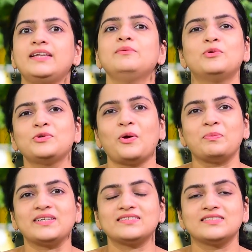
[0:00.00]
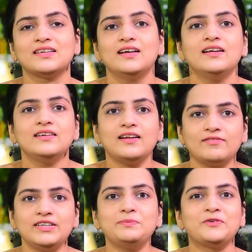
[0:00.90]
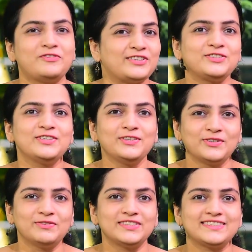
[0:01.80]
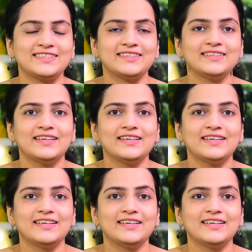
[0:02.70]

many more topics. Lovely Professional University.